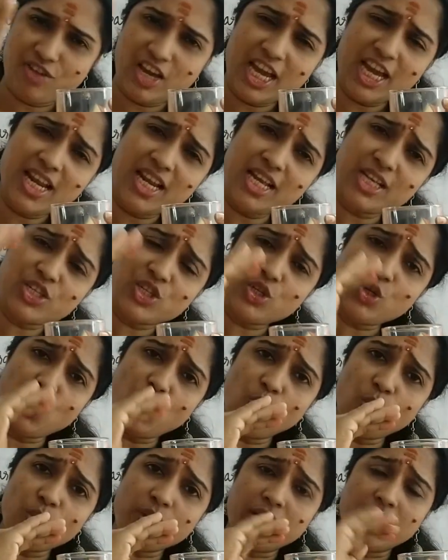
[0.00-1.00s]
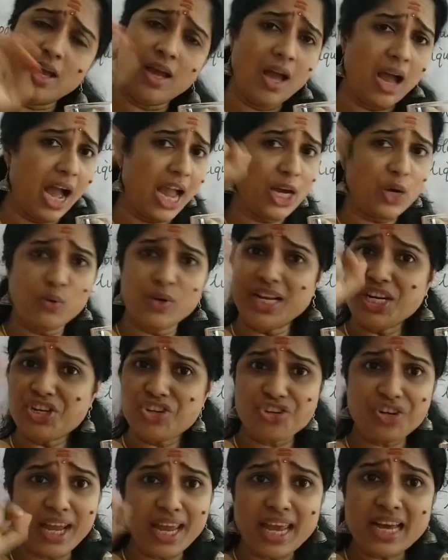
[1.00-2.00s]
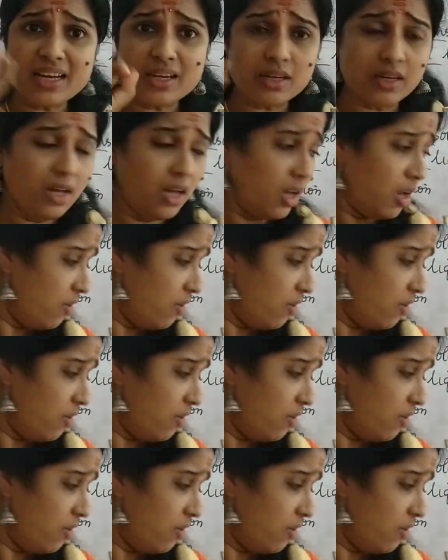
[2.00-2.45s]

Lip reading: very slowly. I couldn't shake.